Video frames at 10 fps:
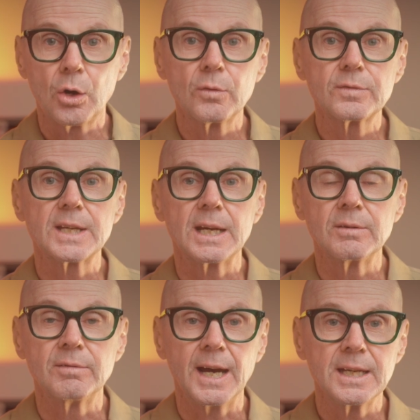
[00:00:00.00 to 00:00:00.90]
auf
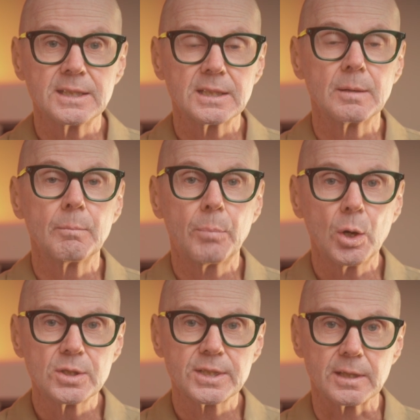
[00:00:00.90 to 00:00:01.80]
den weichen
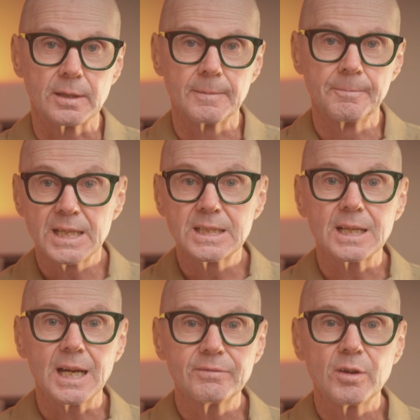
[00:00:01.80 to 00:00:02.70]
Polstern. Ich
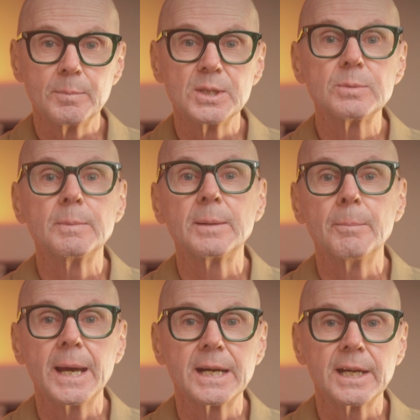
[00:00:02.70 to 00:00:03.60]
treffe mich mit
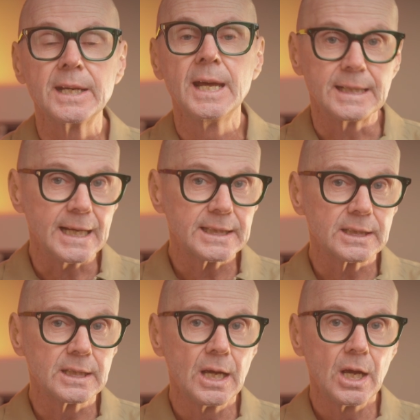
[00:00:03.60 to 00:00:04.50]
meinen
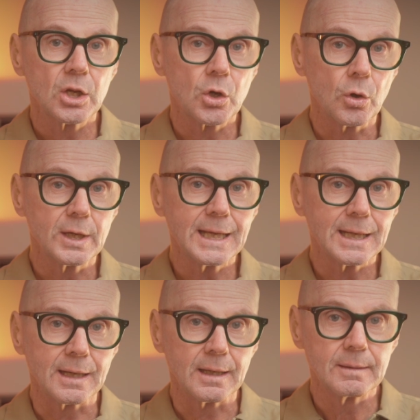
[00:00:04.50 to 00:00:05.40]
netten
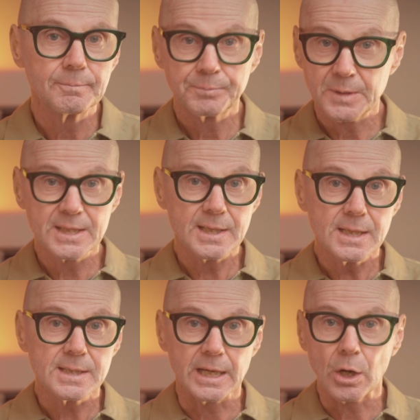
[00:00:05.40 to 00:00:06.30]
Kollegen. It's
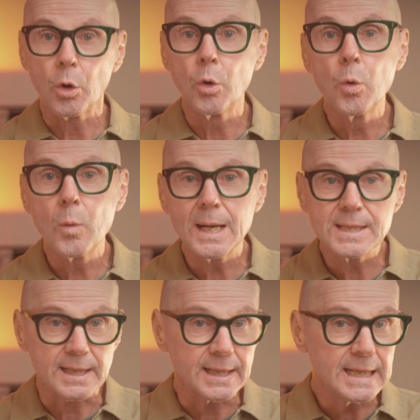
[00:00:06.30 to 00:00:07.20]
easy.
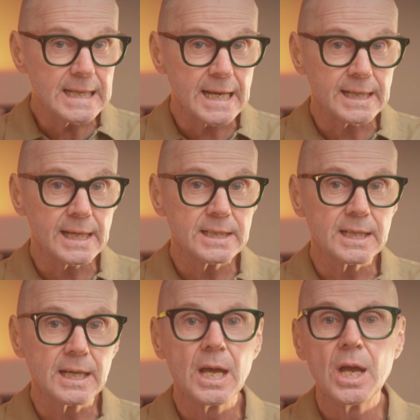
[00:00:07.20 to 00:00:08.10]
Always an en
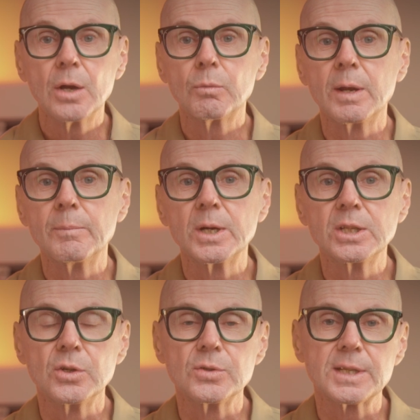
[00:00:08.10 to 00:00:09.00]
ending when we're
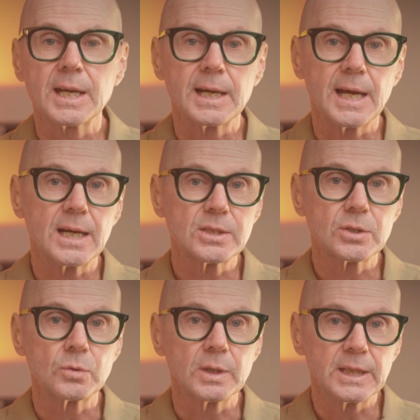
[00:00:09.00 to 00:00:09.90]
using an
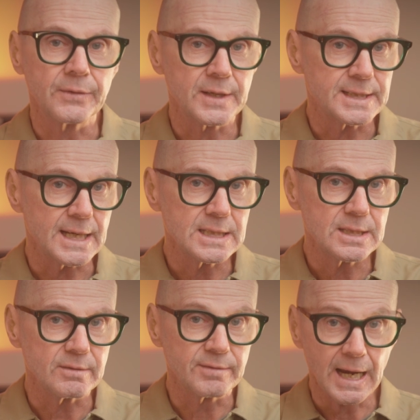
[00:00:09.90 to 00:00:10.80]
article in the
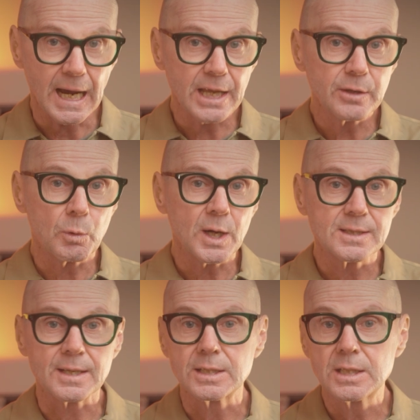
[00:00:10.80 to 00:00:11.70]
dative.
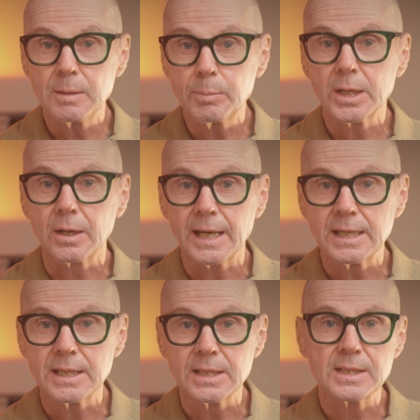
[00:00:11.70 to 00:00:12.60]
Otherwise, the typical
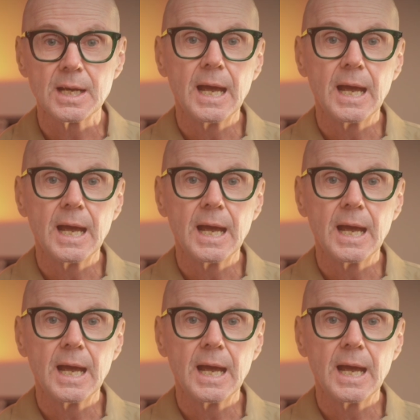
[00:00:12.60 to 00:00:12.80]
endings